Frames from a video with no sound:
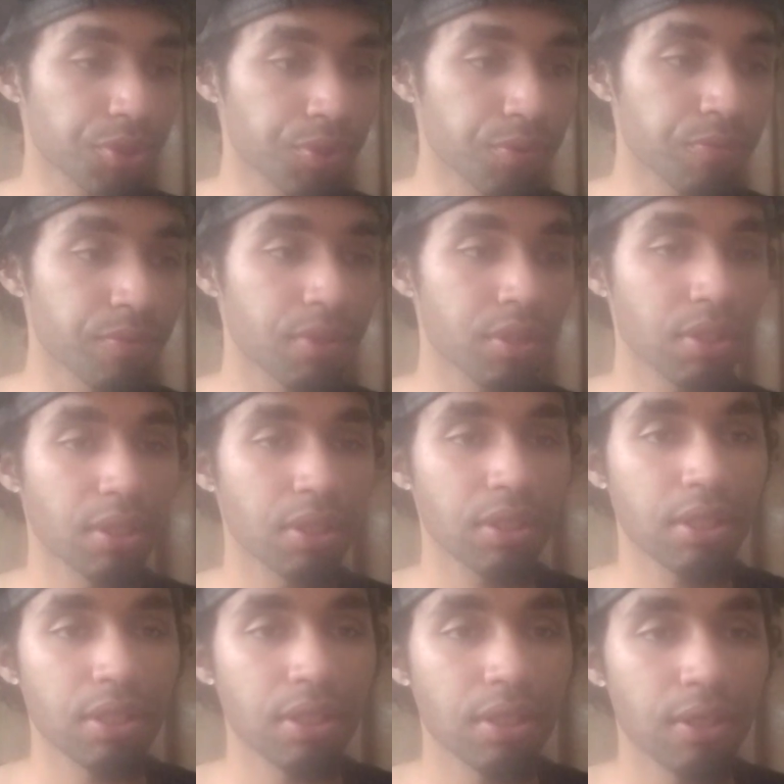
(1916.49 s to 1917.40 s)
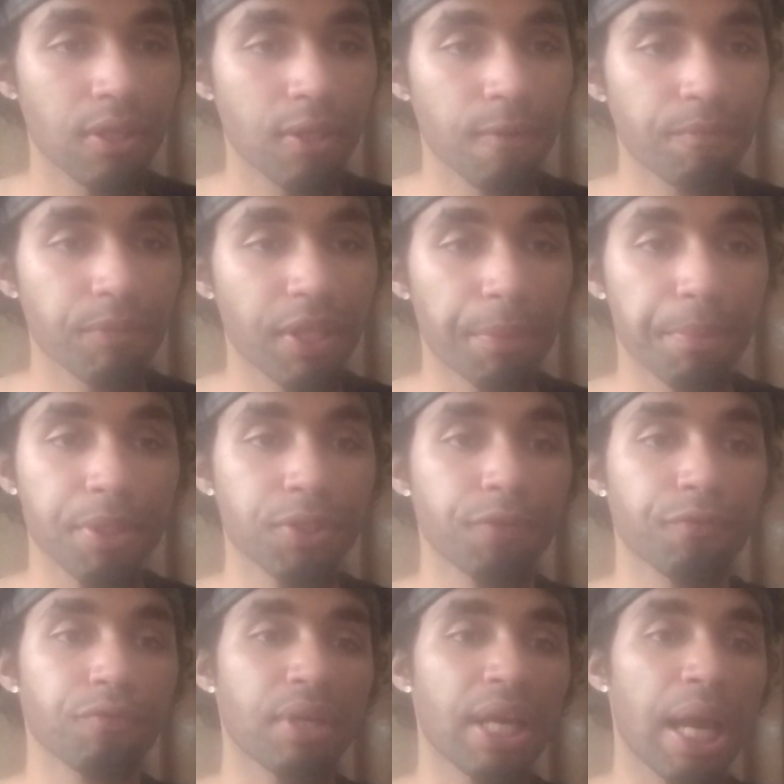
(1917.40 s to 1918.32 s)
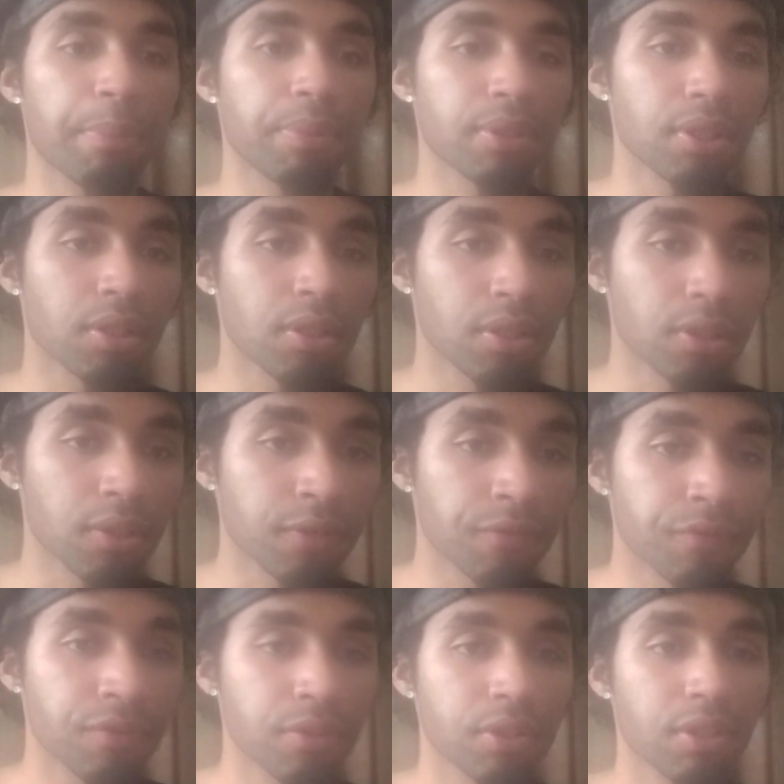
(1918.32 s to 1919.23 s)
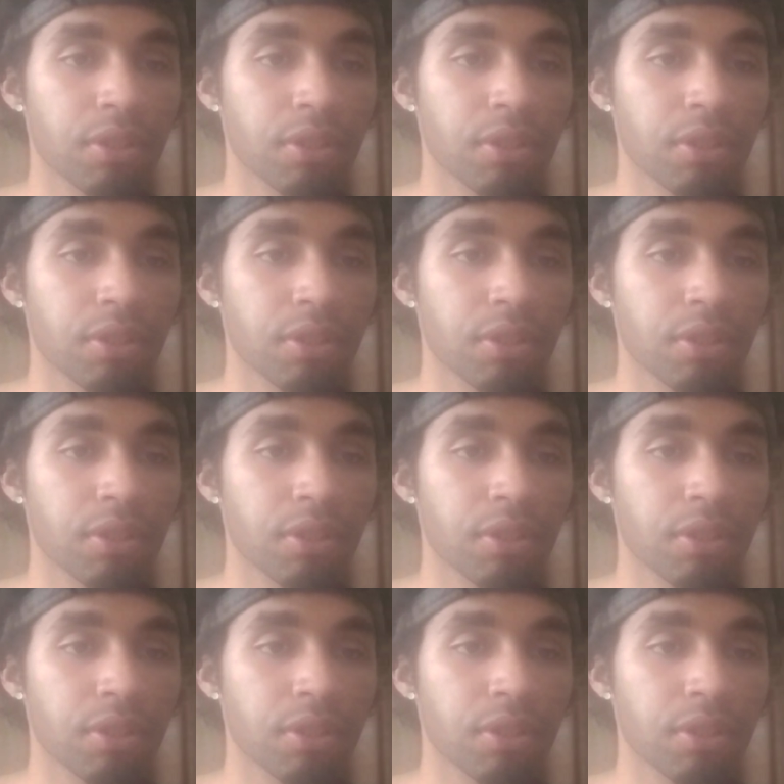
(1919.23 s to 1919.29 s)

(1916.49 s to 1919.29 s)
you. That makes you feel happy, love.